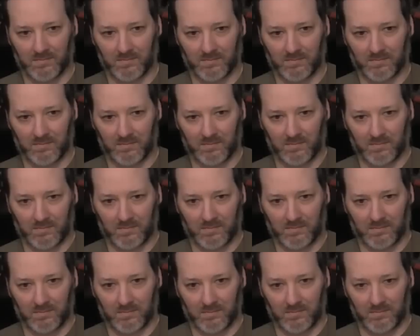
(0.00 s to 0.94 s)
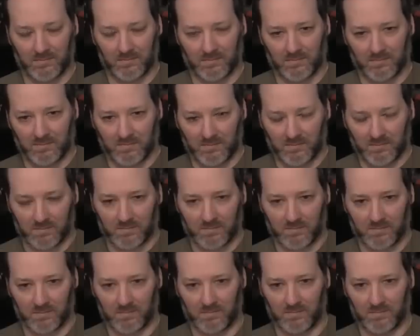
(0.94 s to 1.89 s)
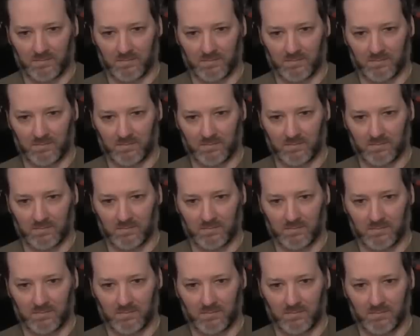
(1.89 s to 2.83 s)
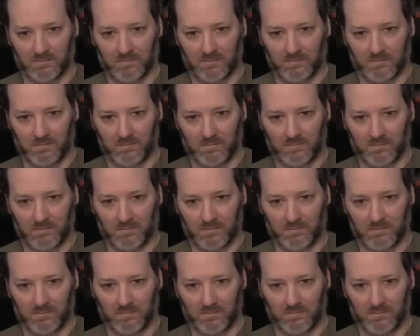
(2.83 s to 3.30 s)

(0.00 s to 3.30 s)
This person isn't speaking.